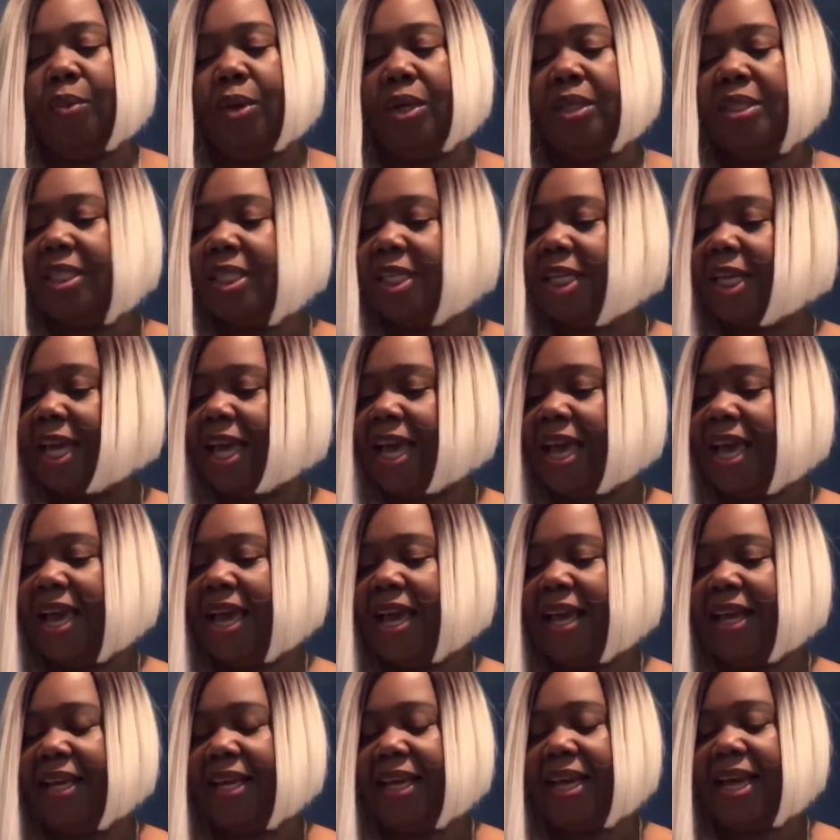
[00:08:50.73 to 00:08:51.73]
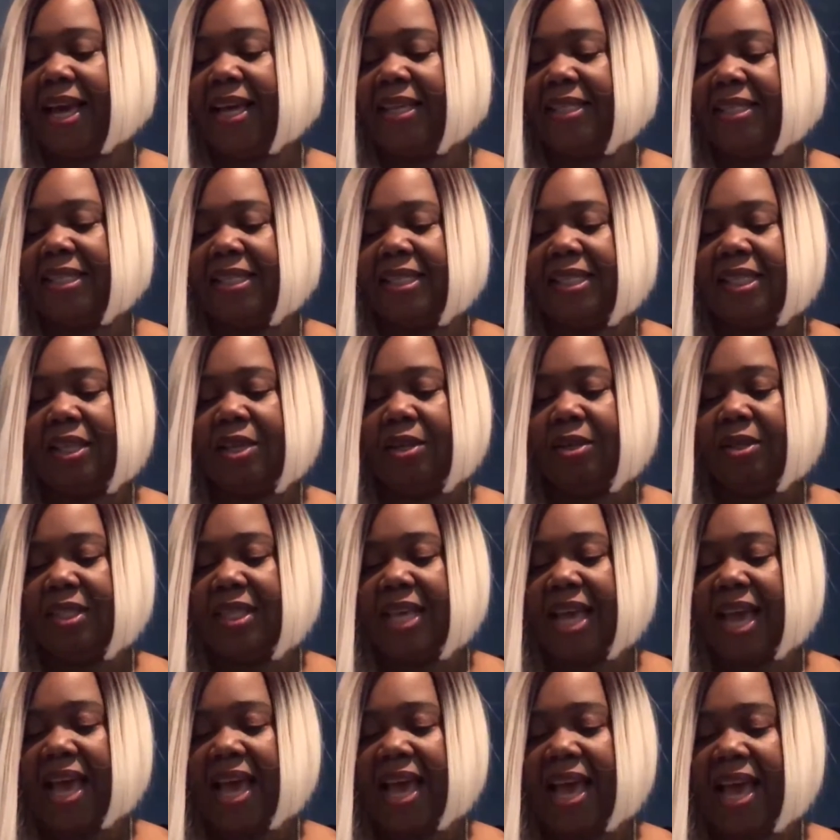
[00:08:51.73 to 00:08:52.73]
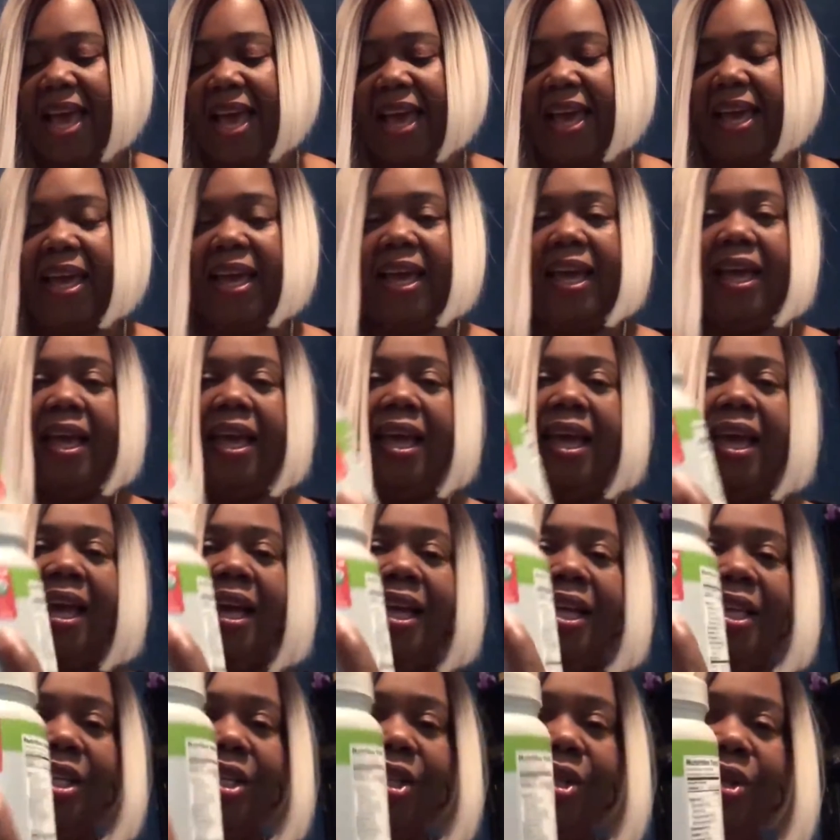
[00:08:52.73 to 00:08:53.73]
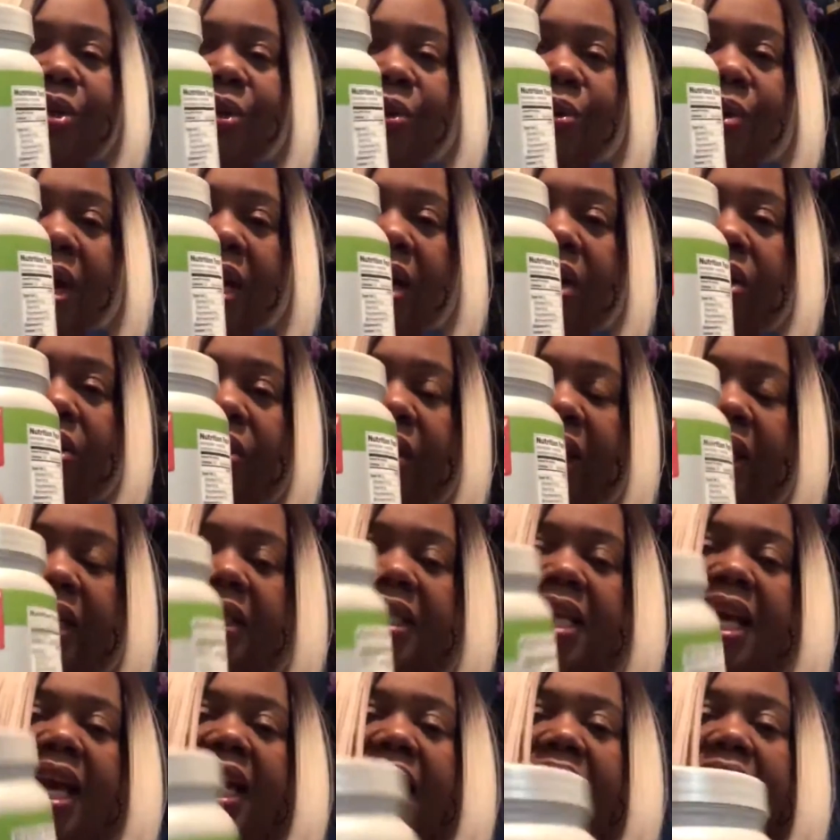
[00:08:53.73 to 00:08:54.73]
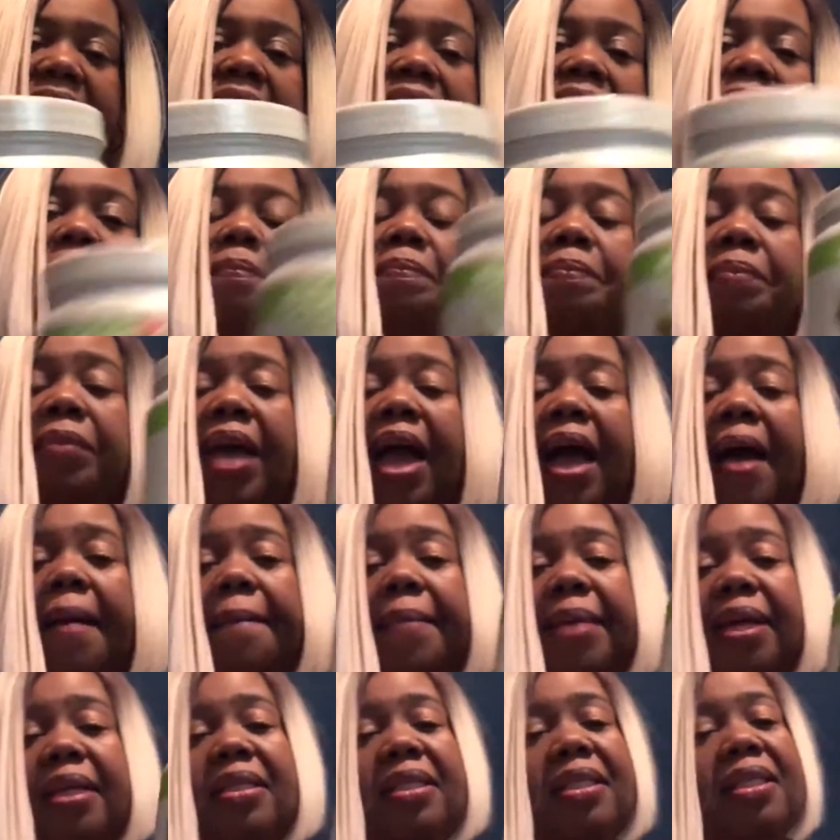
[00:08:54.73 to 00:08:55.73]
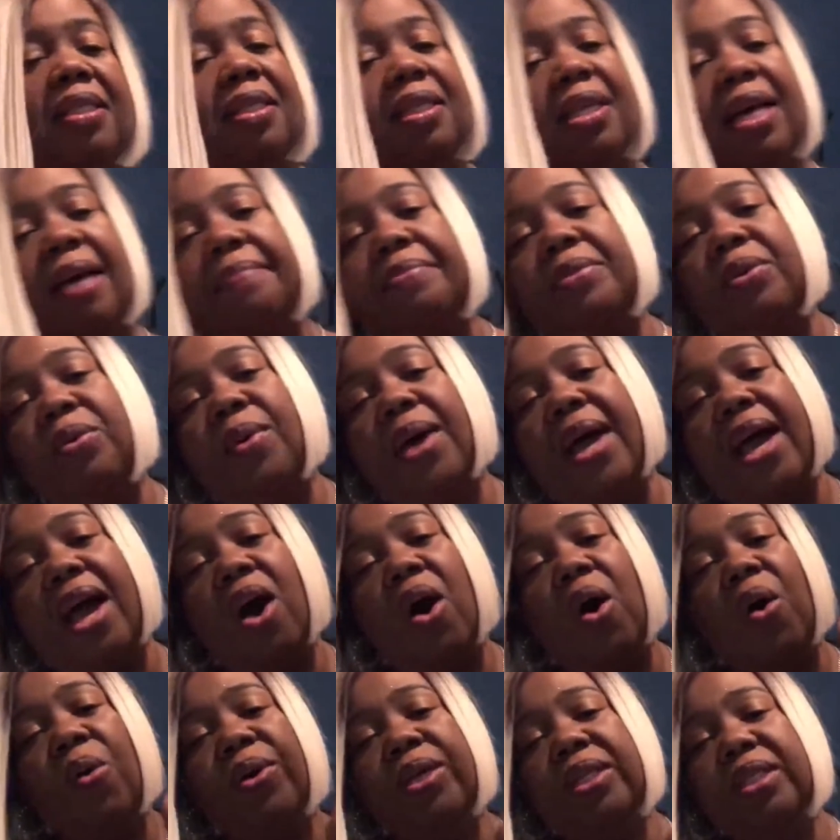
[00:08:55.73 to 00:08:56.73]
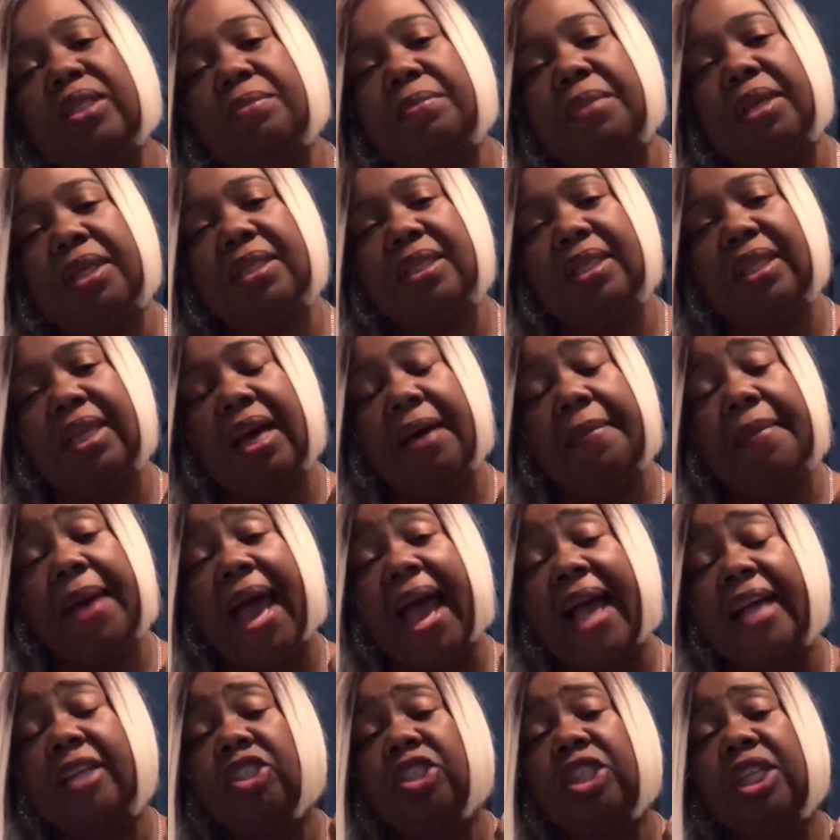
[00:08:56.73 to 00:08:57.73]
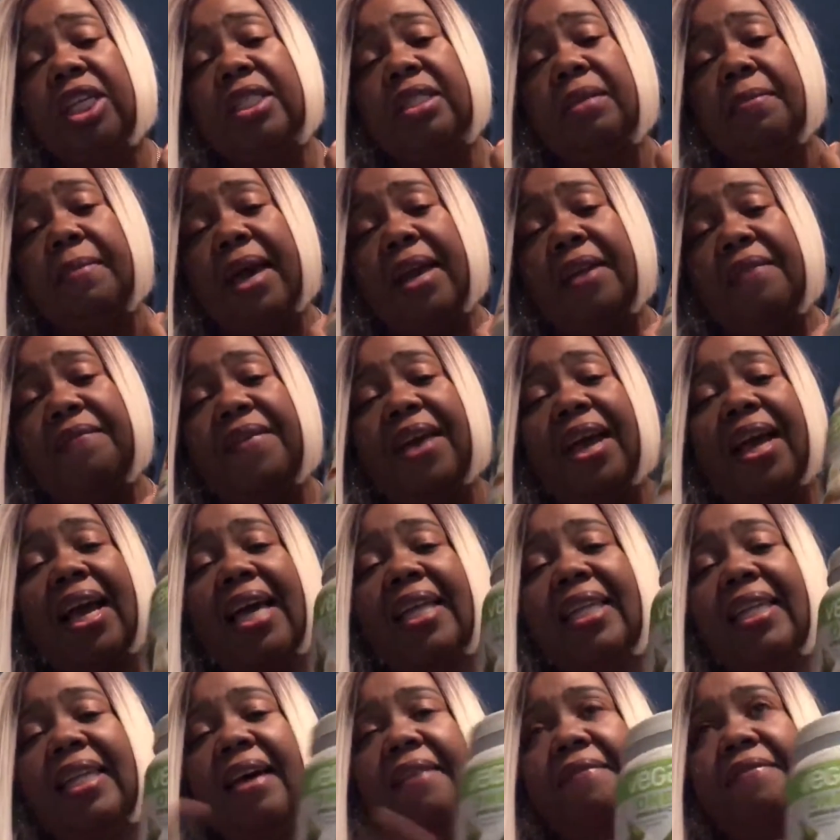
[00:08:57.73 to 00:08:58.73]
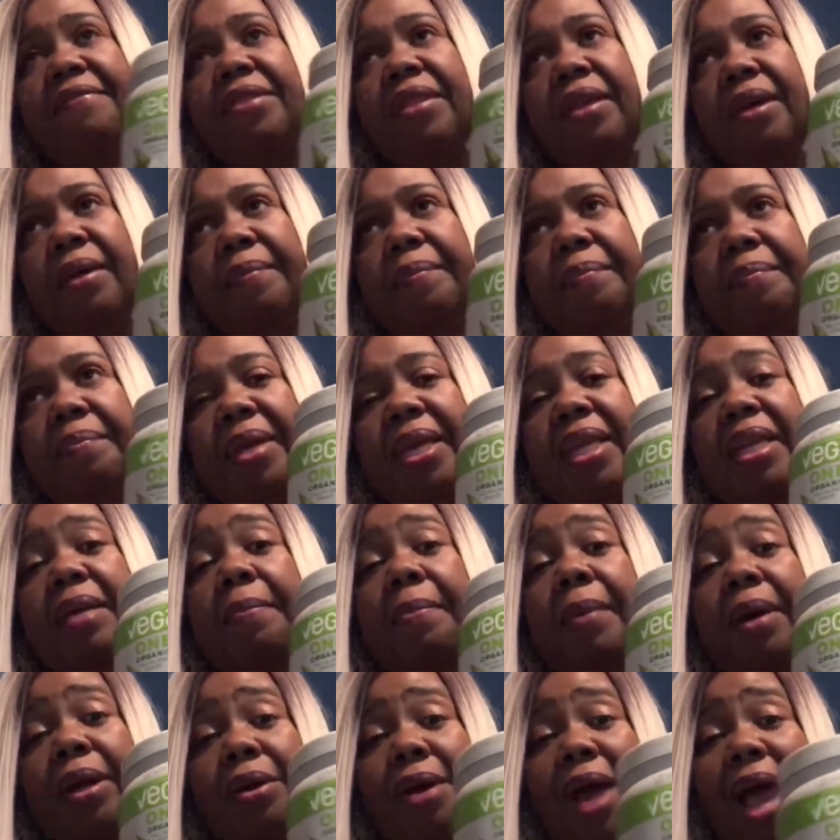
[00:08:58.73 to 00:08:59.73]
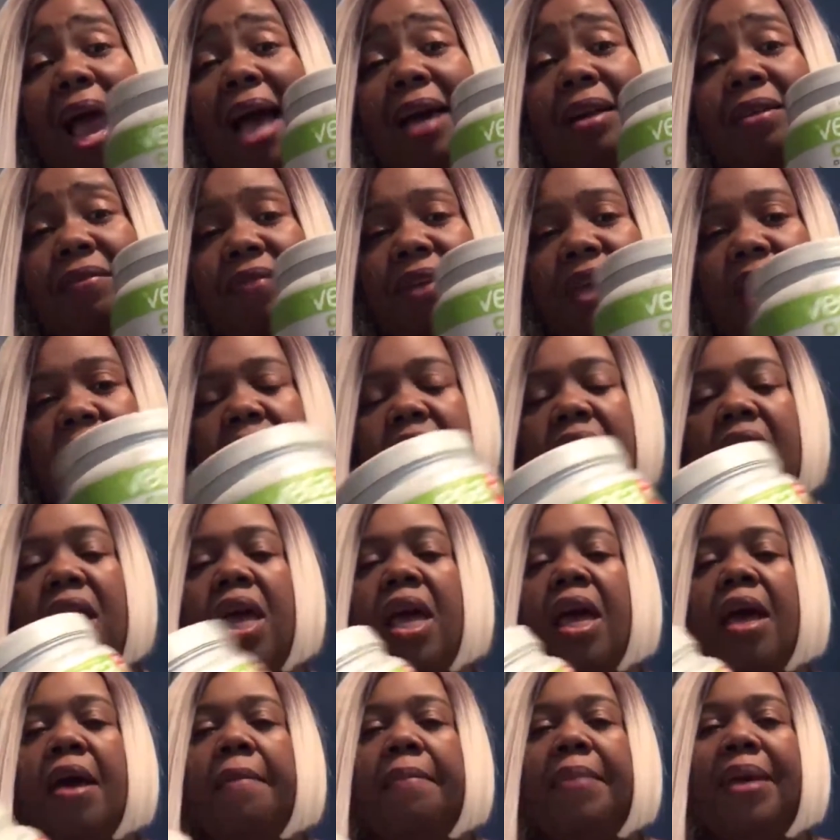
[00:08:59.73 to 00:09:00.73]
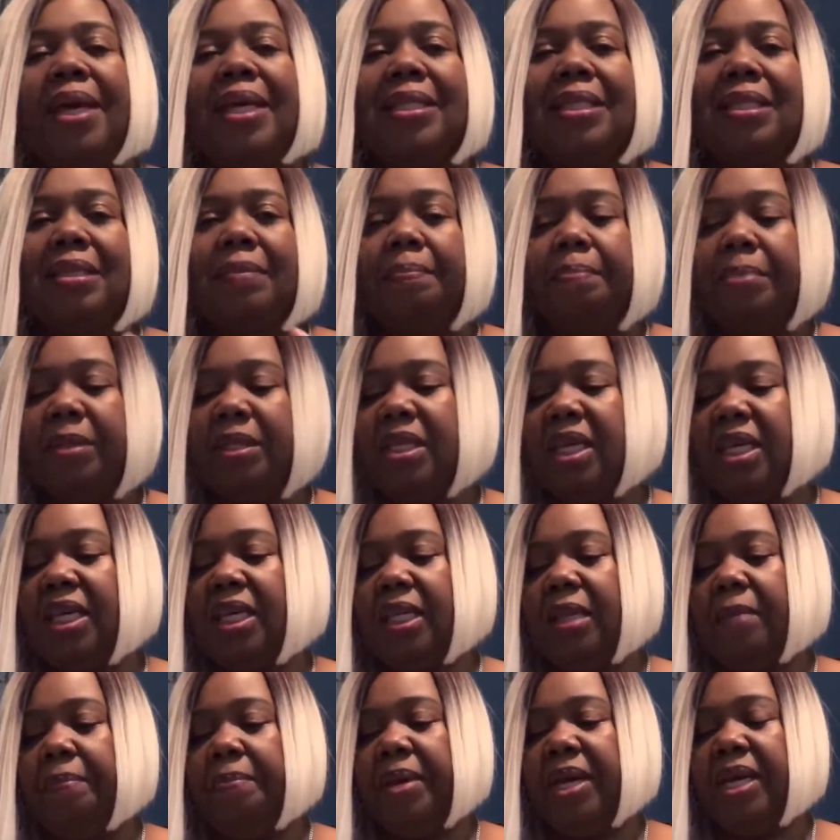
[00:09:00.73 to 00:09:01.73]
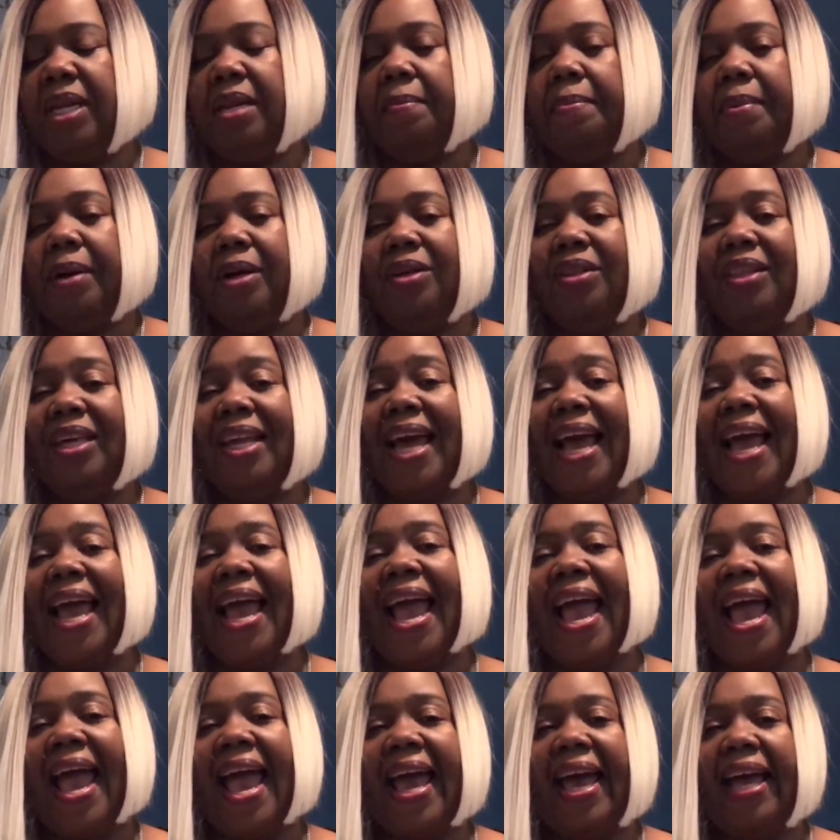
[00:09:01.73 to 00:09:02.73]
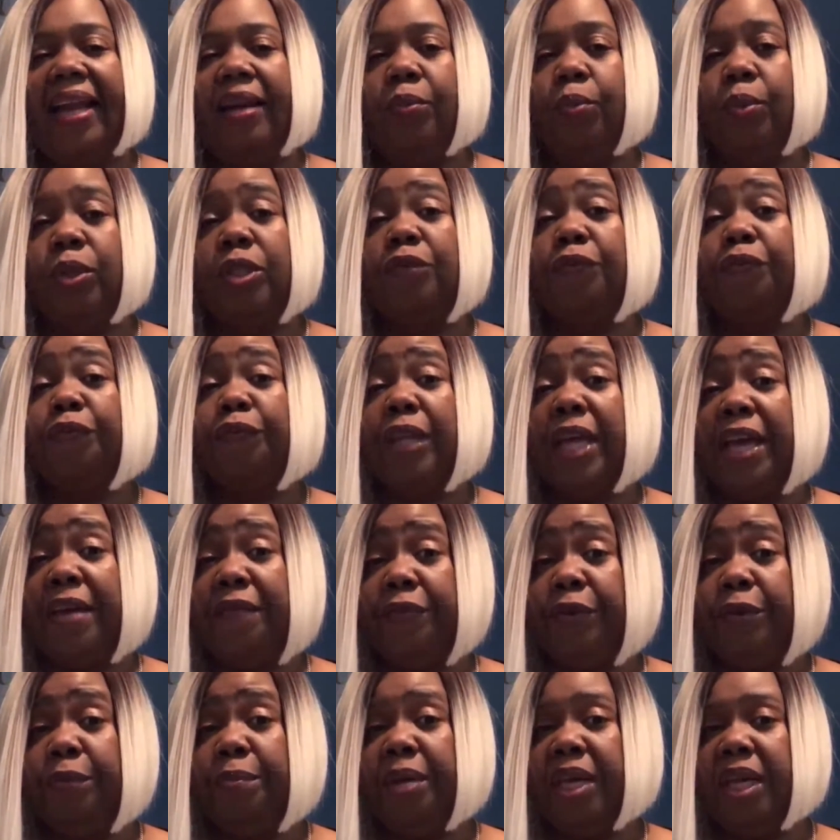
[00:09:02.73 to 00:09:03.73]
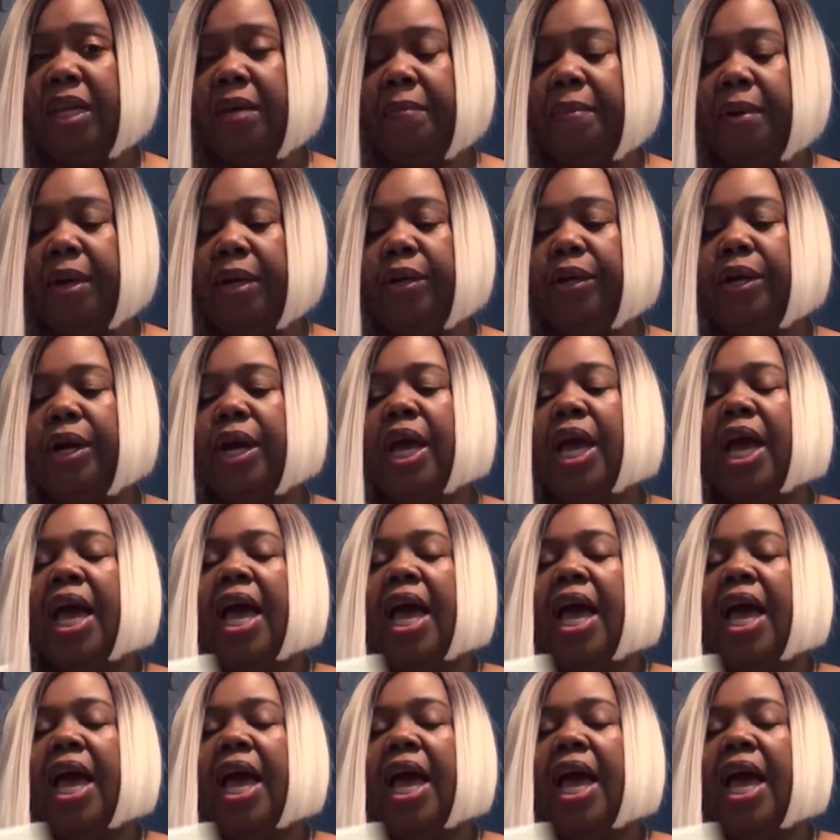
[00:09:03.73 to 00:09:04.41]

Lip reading: Once again, it has this little tag, new and great taste. I mixed this up the way I always mix it up. Actually, as a matter of fact, I left the peanut butter out of it, because the particular peanut butter that I had was flavored peanut butter.